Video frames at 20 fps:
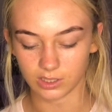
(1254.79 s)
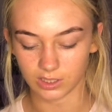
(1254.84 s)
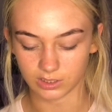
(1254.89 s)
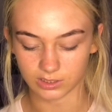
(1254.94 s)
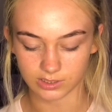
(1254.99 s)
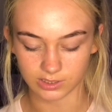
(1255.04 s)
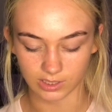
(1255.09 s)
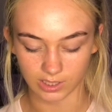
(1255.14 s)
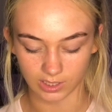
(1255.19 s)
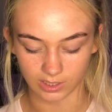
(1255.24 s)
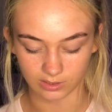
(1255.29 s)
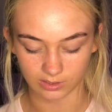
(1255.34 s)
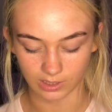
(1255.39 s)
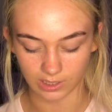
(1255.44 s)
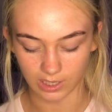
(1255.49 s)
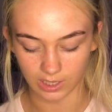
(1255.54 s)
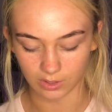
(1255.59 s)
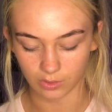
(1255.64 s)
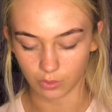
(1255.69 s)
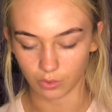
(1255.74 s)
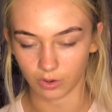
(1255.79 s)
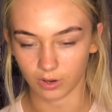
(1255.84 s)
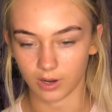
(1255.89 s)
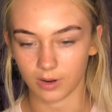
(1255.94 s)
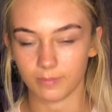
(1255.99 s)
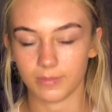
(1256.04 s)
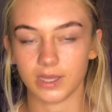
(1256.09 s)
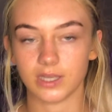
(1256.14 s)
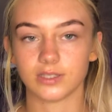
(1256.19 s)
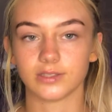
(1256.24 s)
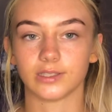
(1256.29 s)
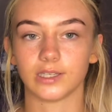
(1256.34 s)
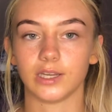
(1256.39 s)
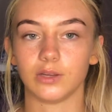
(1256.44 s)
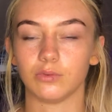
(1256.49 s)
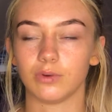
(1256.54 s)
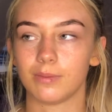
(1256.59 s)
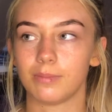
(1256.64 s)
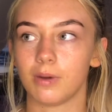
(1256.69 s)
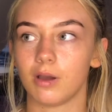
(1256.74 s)
It's like the La Cora basically
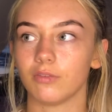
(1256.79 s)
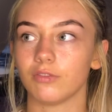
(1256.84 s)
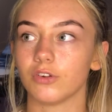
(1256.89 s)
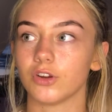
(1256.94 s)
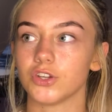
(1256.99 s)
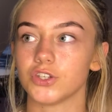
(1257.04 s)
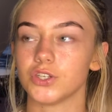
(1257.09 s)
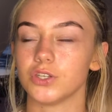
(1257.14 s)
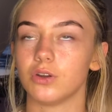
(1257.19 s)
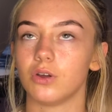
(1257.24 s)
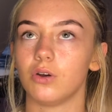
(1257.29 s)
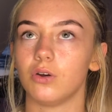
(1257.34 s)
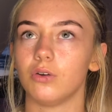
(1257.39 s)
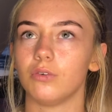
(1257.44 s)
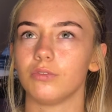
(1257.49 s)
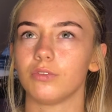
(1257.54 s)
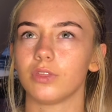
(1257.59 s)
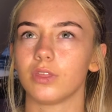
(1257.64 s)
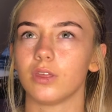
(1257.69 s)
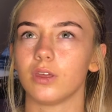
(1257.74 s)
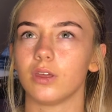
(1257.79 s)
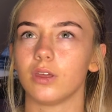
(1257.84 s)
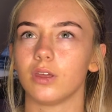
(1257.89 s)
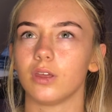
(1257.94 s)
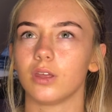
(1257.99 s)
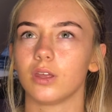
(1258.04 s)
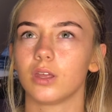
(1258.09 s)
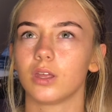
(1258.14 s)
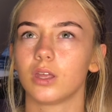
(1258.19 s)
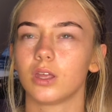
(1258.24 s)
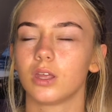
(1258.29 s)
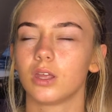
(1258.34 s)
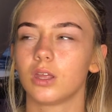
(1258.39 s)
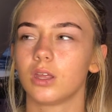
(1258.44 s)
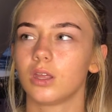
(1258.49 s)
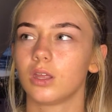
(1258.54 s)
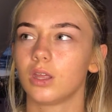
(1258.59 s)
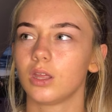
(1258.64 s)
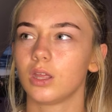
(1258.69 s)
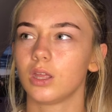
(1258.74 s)
rip-off version of the
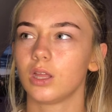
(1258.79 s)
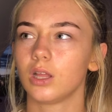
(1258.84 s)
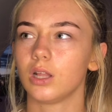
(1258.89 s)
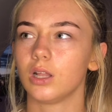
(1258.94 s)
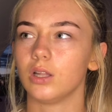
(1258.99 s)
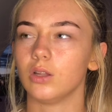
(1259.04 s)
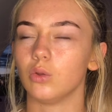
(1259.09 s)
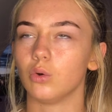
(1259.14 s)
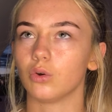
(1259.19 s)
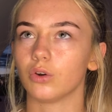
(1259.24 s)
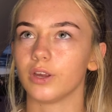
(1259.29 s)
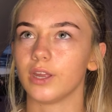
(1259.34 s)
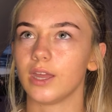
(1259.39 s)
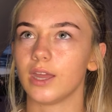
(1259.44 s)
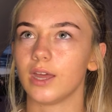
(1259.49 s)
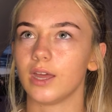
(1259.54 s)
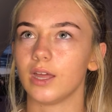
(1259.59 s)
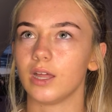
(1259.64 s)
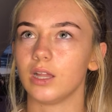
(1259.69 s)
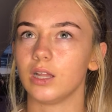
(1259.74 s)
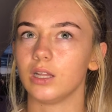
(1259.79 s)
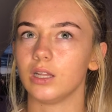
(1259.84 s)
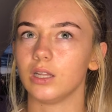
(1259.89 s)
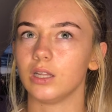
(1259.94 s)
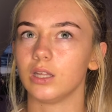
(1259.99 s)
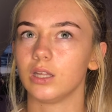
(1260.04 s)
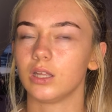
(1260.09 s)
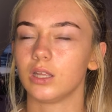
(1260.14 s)
L'Oreal